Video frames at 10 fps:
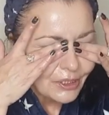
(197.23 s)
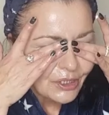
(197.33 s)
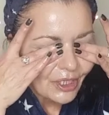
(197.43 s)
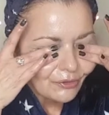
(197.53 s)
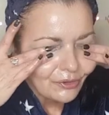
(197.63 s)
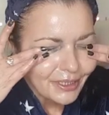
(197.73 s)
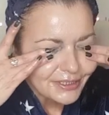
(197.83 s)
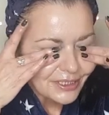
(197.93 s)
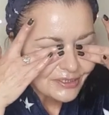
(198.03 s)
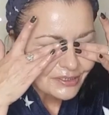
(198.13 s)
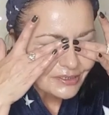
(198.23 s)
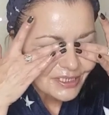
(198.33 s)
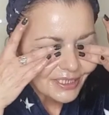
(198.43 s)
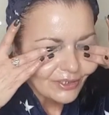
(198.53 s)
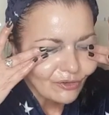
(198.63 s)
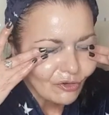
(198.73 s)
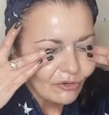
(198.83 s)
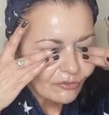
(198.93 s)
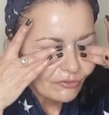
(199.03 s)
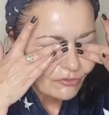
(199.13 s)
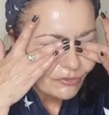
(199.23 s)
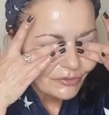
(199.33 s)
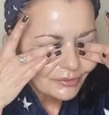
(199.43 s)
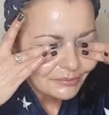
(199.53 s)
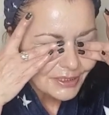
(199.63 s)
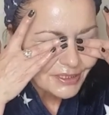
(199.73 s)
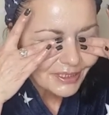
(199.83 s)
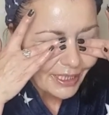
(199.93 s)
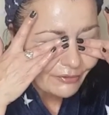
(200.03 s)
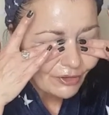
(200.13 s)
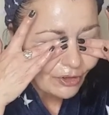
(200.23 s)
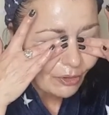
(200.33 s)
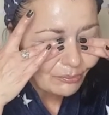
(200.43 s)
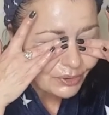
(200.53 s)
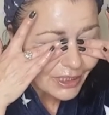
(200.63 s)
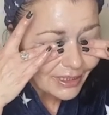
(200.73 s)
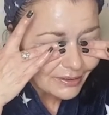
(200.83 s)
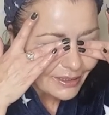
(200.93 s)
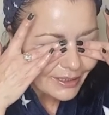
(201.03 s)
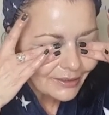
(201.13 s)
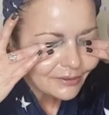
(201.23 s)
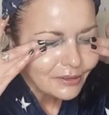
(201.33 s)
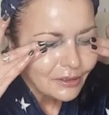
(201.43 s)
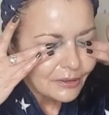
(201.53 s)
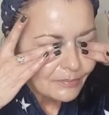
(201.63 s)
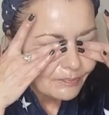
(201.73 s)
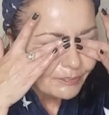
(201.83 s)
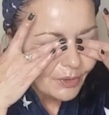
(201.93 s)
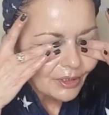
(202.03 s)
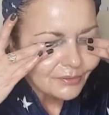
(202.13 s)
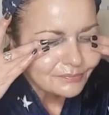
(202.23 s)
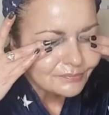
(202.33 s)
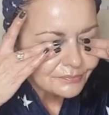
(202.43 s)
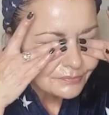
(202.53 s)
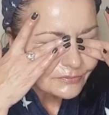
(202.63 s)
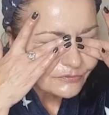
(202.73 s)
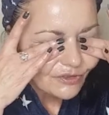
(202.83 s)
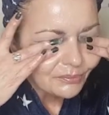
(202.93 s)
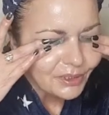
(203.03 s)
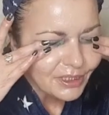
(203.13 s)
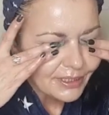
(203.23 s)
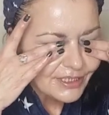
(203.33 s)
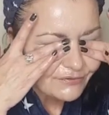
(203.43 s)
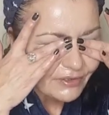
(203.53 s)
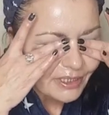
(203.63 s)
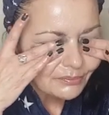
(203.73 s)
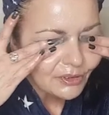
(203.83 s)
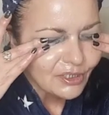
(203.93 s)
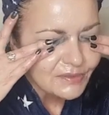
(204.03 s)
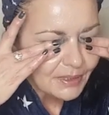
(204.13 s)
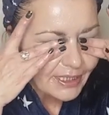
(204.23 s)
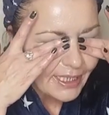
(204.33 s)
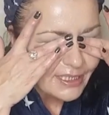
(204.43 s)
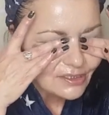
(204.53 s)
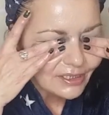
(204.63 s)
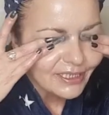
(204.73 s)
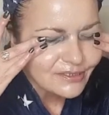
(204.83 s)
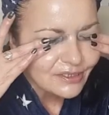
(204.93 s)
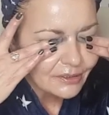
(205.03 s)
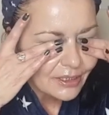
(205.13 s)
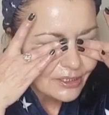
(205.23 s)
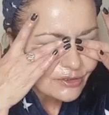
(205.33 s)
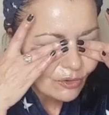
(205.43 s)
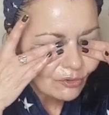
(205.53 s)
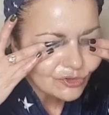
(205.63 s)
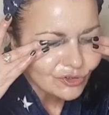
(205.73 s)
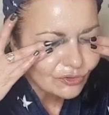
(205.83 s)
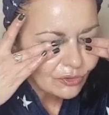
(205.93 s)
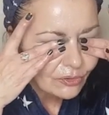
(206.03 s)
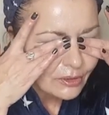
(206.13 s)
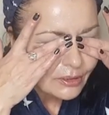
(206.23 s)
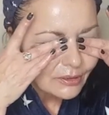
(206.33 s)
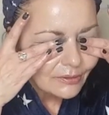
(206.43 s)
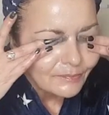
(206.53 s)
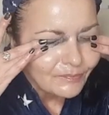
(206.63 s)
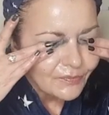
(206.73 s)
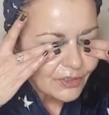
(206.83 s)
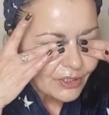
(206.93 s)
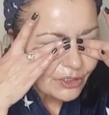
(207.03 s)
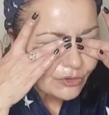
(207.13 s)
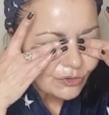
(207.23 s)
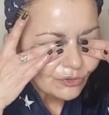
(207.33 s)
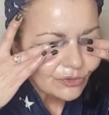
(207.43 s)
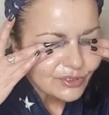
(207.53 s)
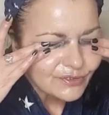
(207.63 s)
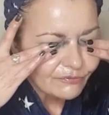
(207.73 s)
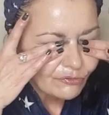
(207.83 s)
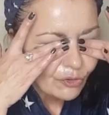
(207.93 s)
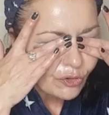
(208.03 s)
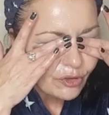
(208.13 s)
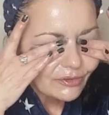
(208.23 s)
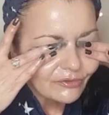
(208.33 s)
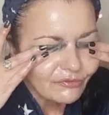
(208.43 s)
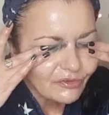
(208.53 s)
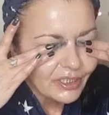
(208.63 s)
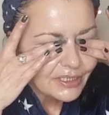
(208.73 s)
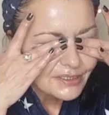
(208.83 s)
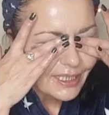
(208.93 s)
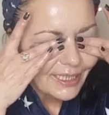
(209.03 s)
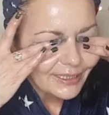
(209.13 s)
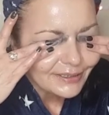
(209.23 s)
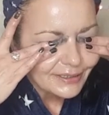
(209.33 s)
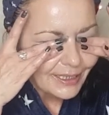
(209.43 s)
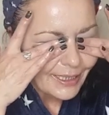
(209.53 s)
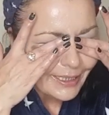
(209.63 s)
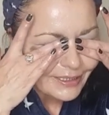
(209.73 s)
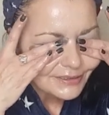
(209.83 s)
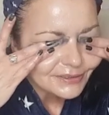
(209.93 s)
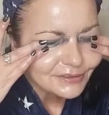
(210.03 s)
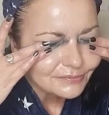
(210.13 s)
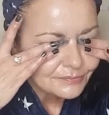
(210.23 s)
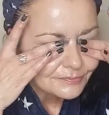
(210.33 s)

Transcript: Now it doesn't take off mascara completely, but for me it's fine because my next cleanser is also, you can use for the face and the eyes.